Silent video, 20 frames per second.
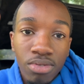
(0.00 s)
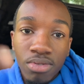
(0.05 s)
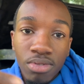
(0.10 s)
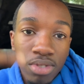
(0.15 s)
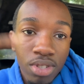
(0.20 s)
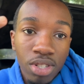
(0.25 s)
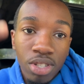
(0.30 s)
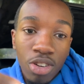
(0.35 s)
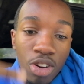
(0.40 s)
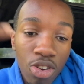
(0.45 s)

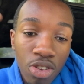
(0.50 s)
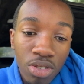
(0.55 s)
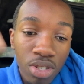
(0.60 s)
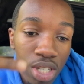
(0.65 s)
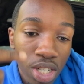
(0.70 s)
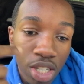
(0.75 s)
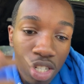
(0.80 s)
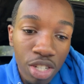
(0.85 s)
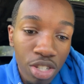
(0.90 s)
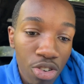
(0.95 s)
a
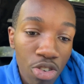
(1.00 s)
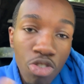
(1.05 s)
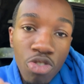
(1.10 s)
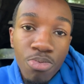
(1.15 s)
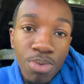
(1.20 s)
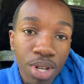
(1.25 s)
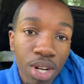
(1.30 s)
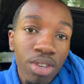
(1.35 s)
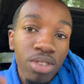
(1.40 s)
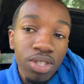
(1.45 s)
circle-ish tube,
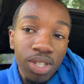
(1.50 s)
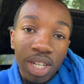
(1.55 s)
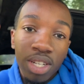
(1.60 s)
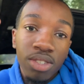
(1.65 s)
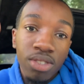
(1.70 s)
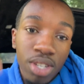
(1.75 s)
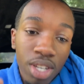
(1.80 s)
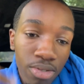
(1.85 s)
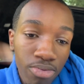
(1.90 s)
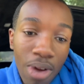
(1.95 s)
it's like
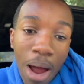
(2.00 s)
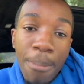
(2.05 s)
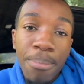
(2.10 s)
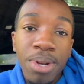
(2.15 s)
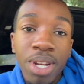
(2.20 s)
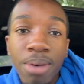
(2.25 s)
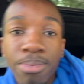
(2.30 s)
keep wrapping up